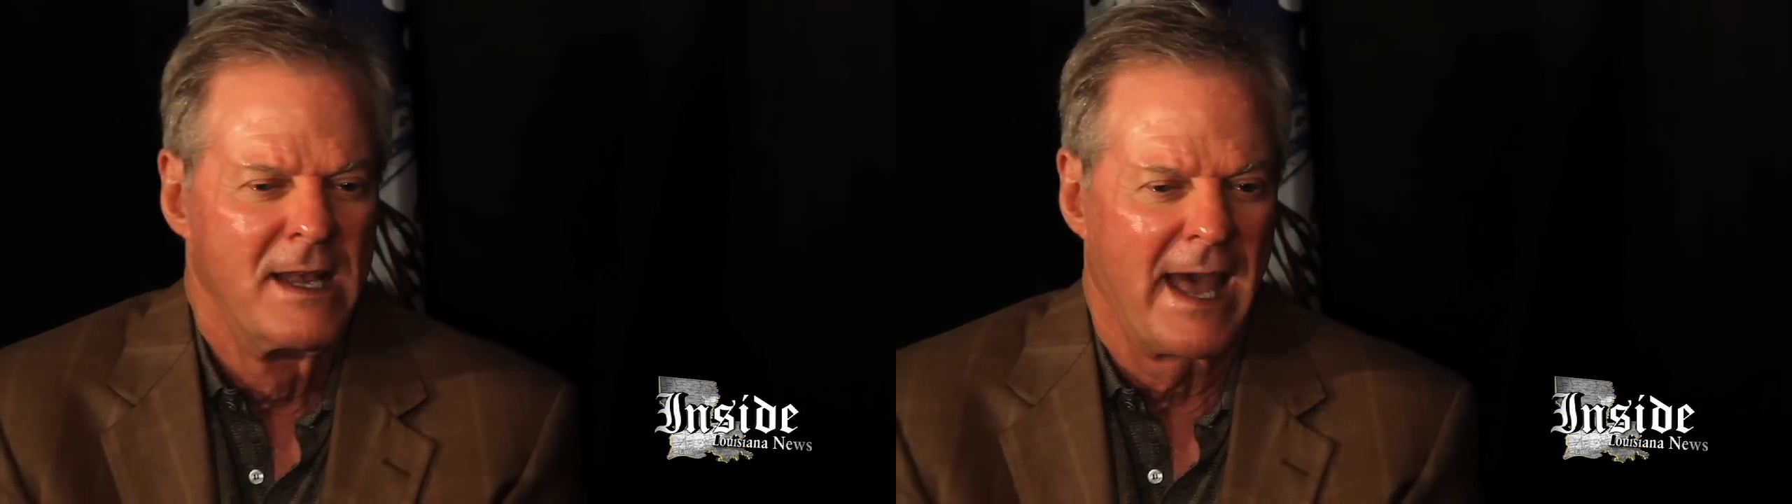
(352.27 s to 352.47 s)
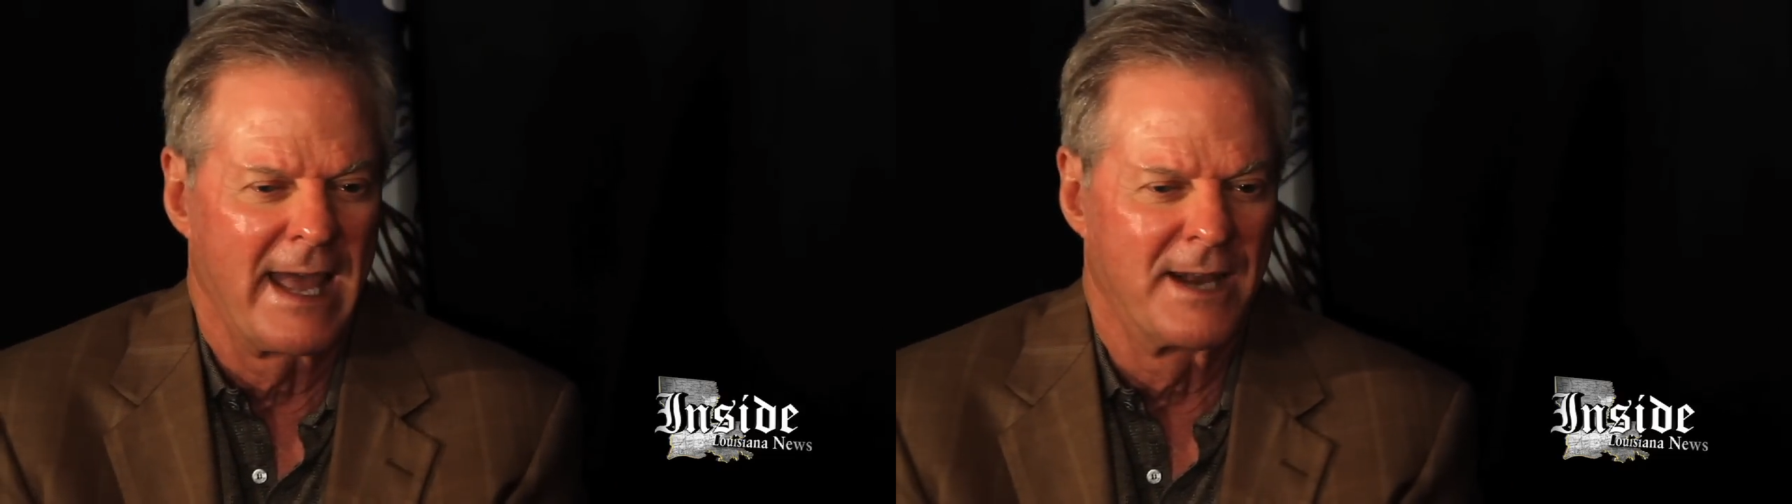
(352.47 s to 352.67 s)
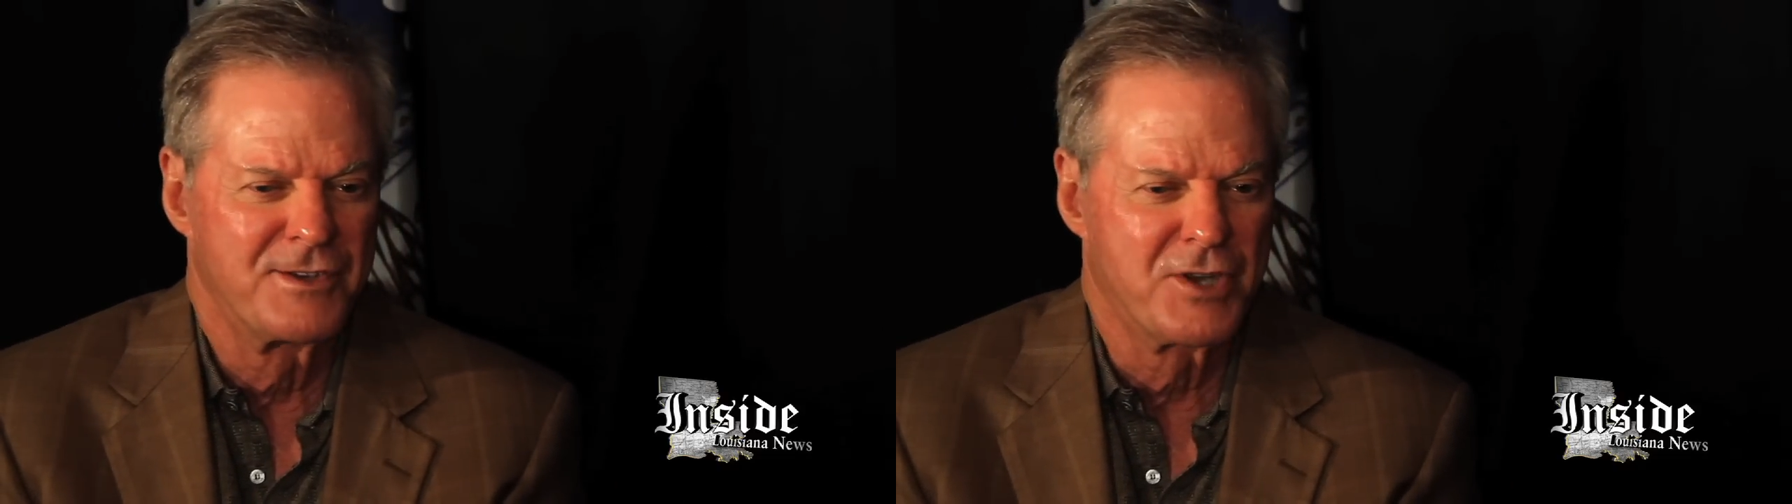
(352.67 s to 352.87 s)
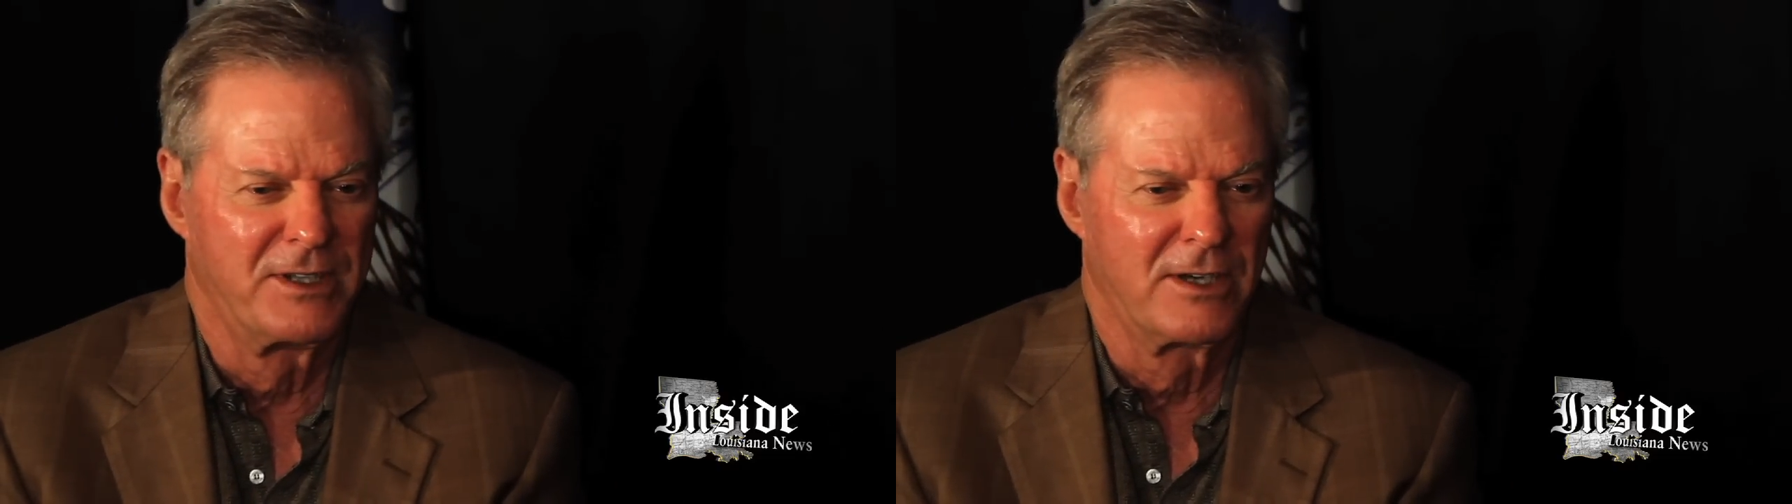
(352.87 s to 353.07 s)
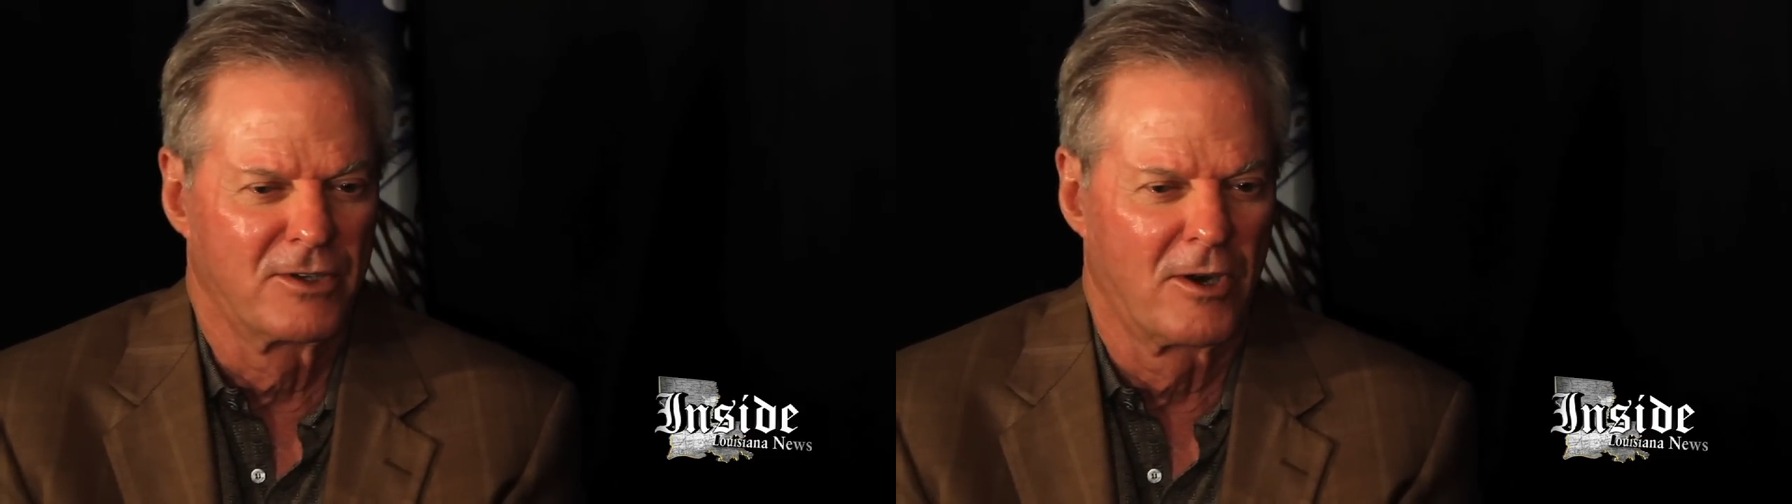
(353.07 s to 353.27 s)
And so the
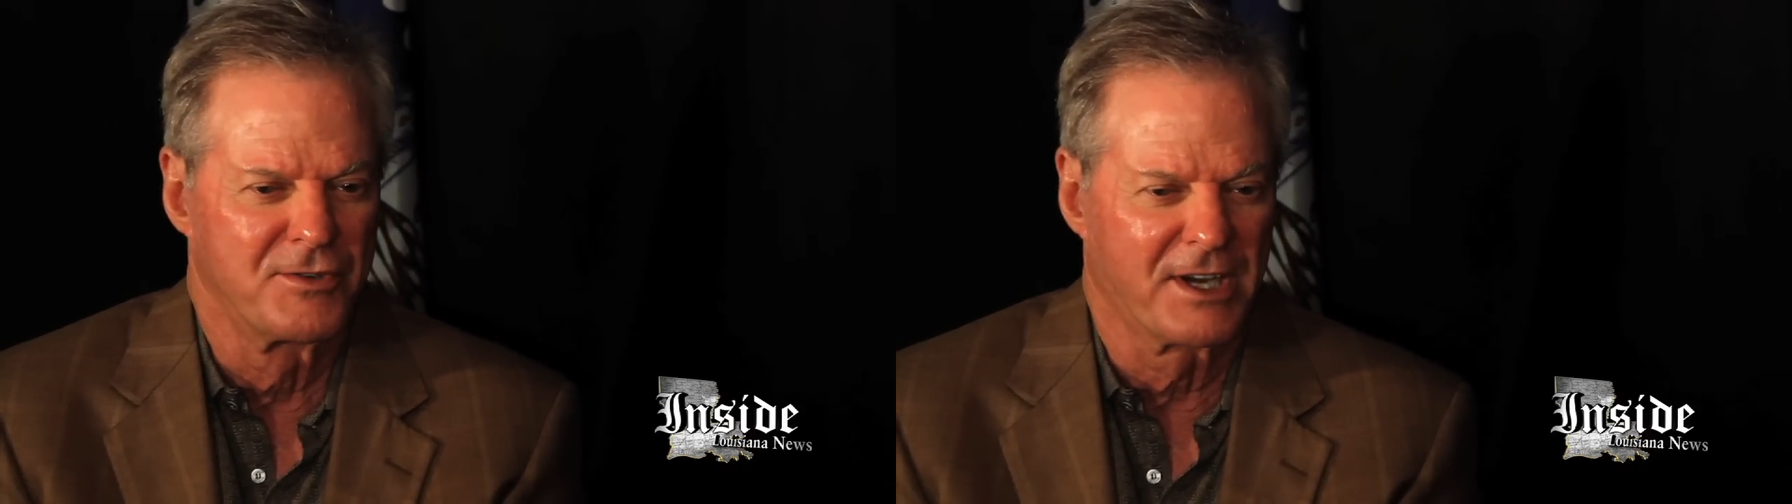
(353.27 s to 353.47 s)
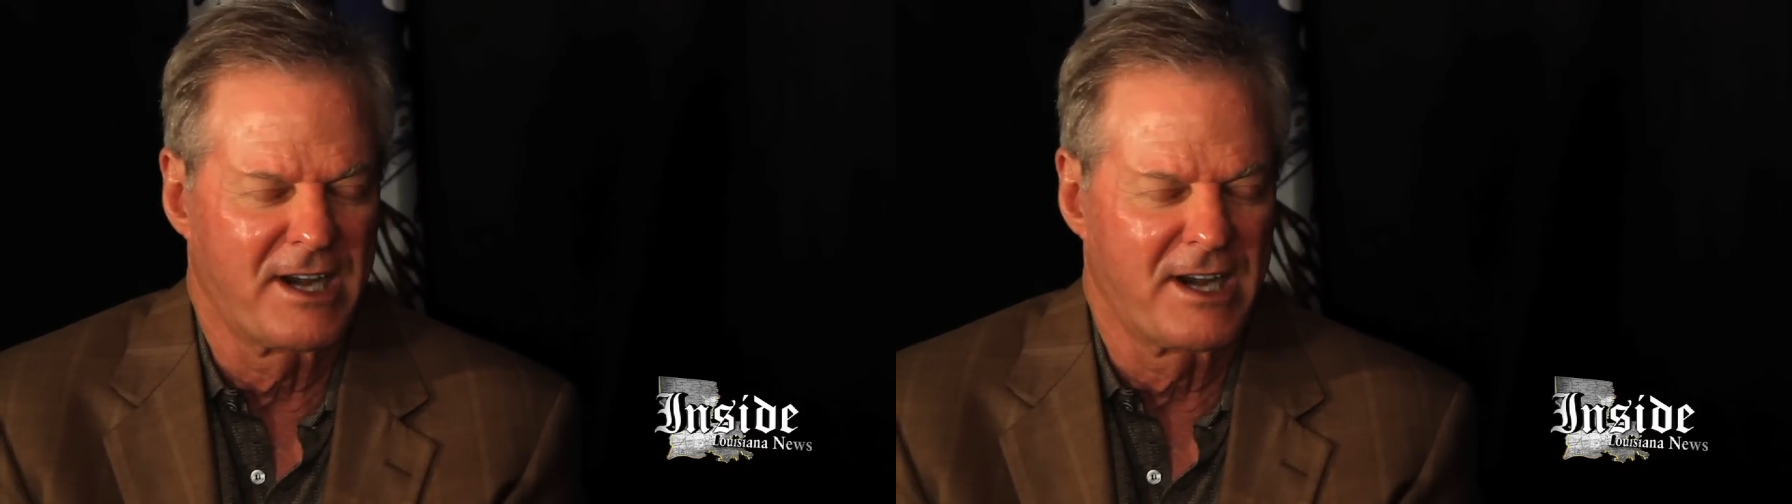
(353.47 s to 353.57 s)
little girl's a